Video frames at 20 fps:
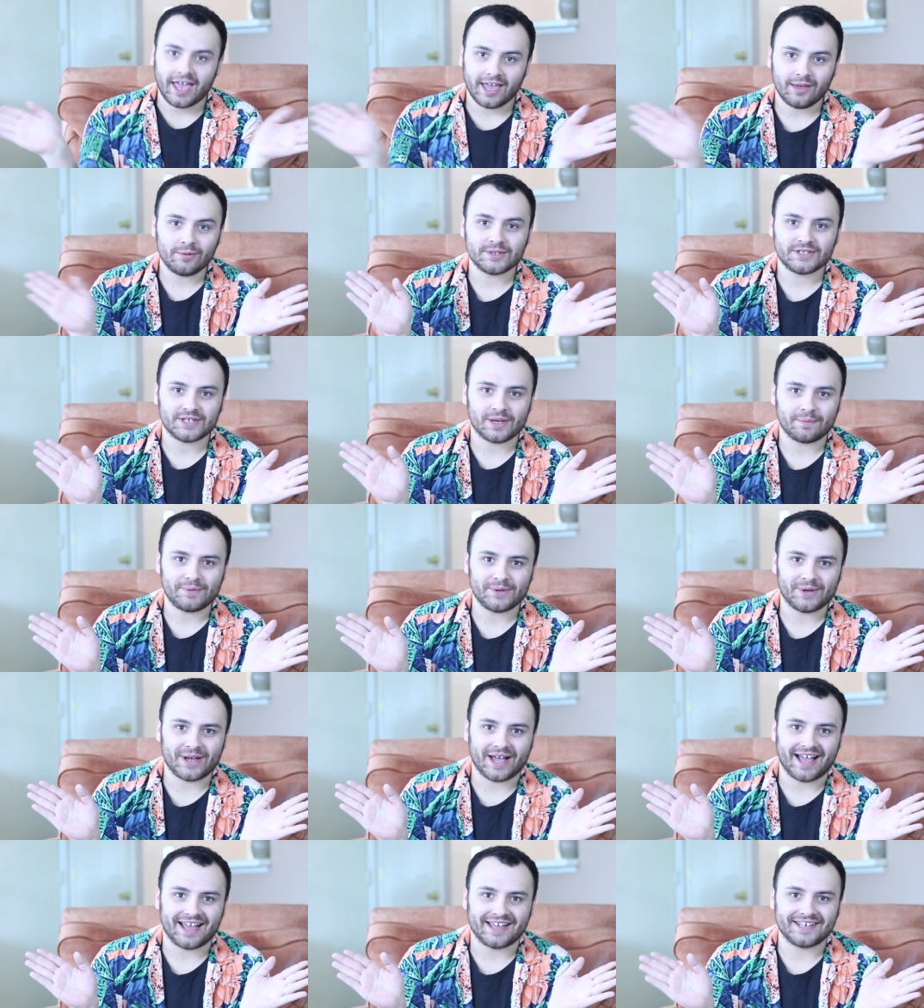Hey, what's up, you
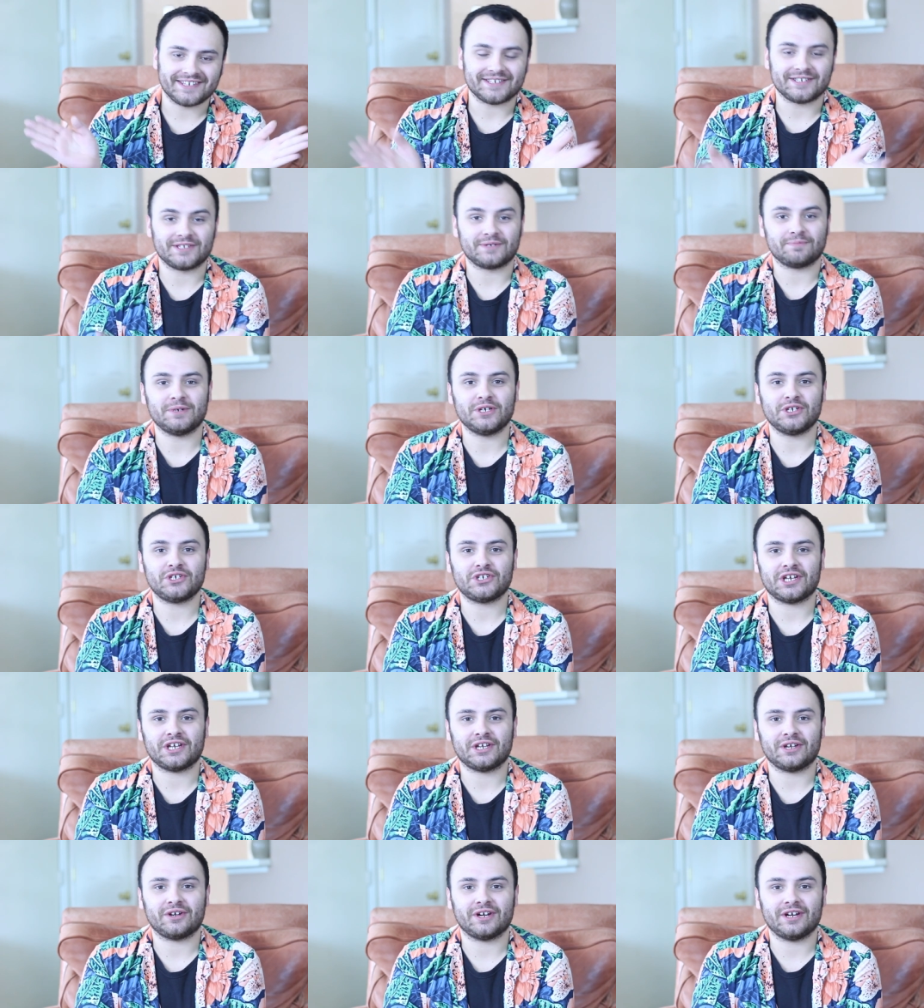guys? It's me,
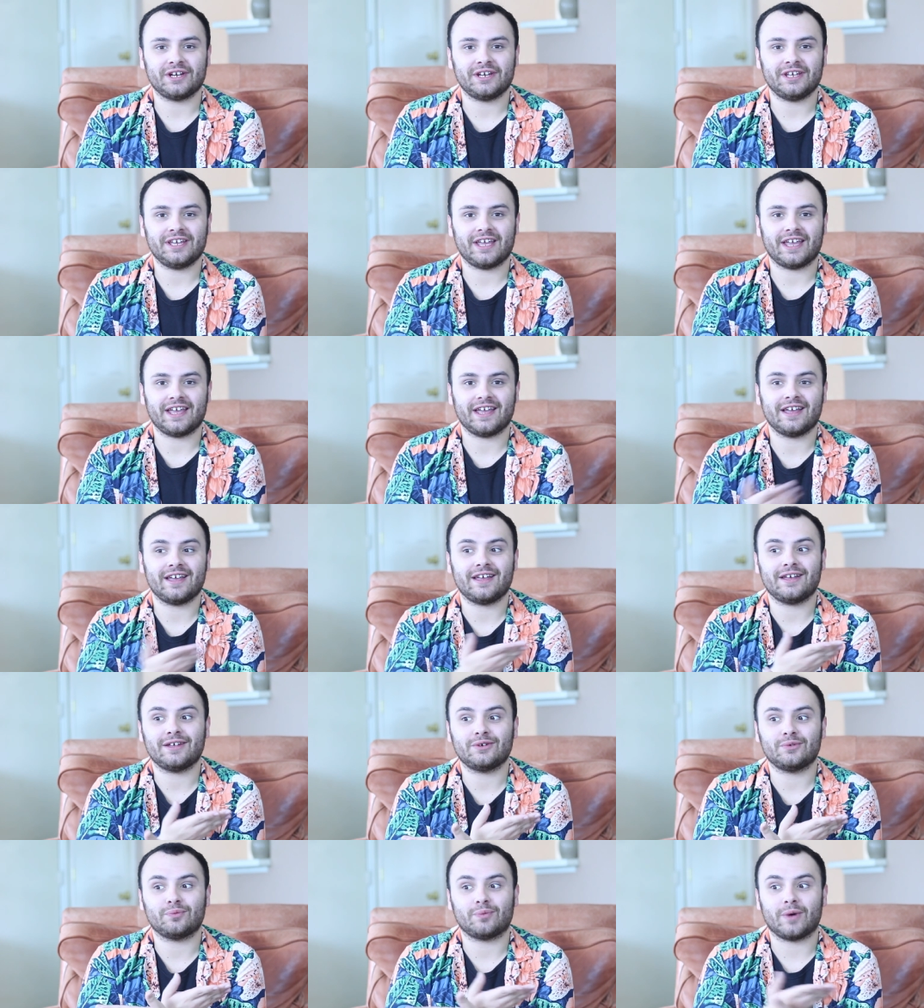Shane Grady,
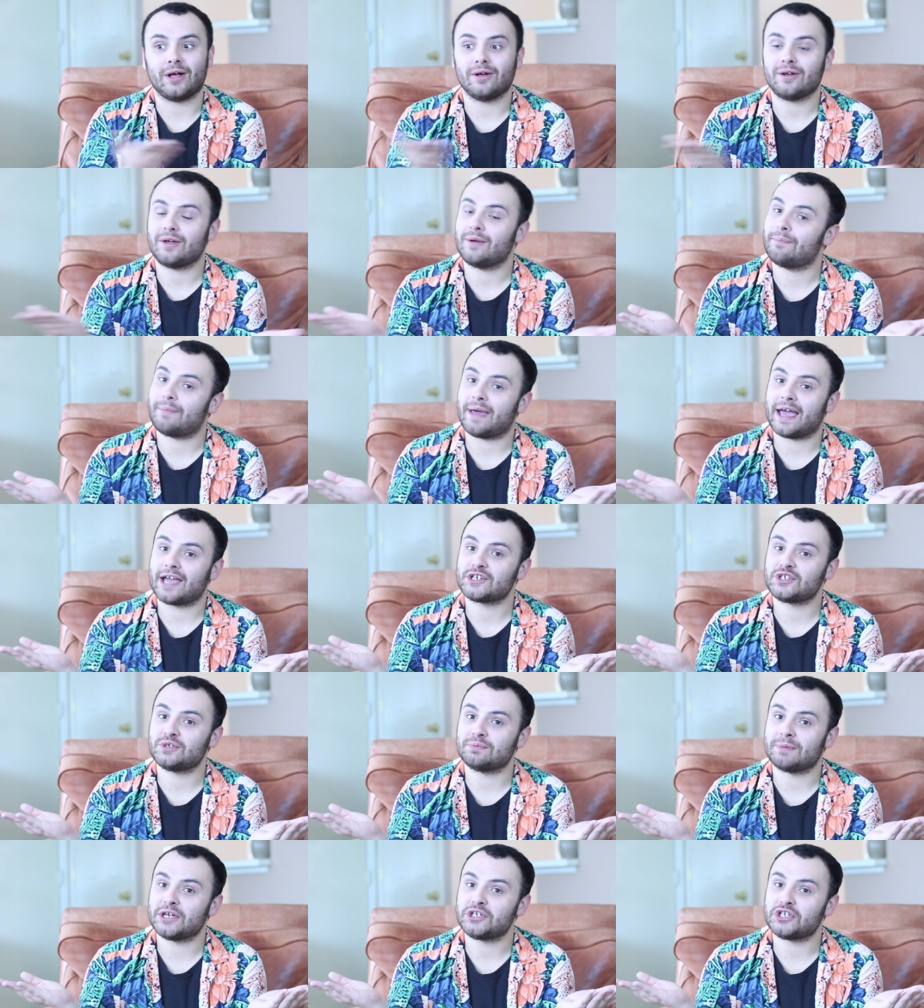and welcome back
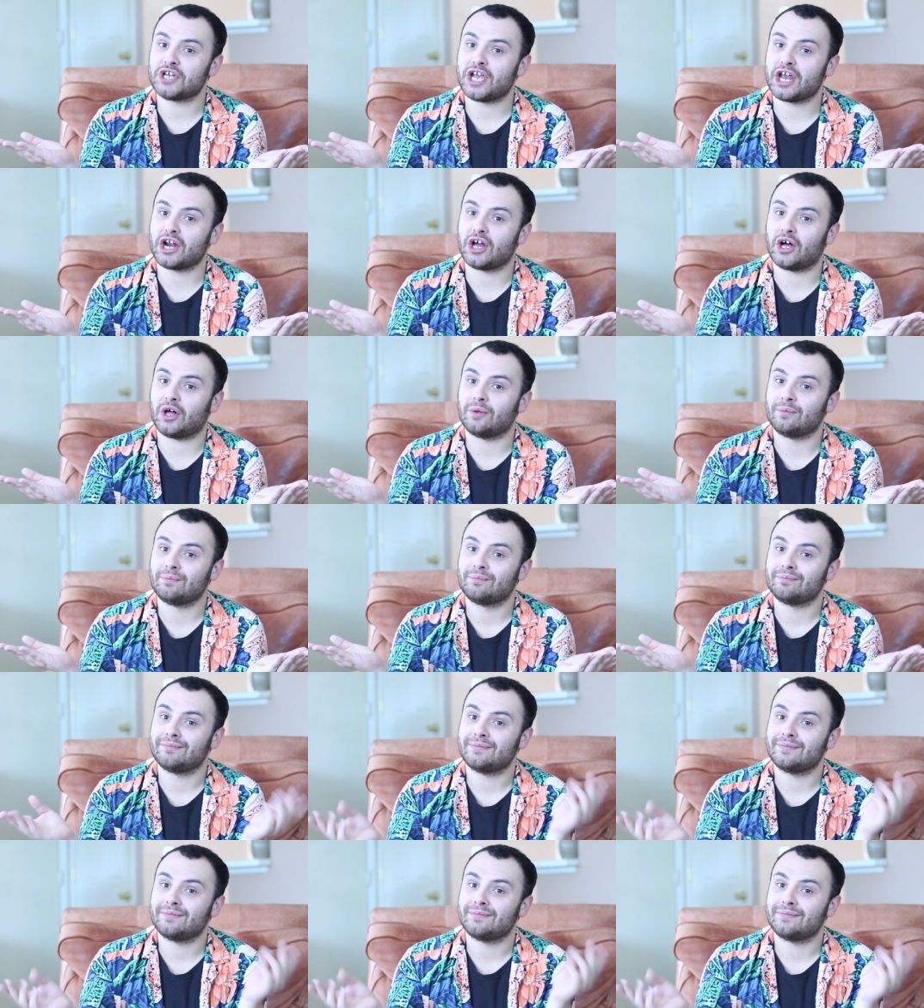to my channel.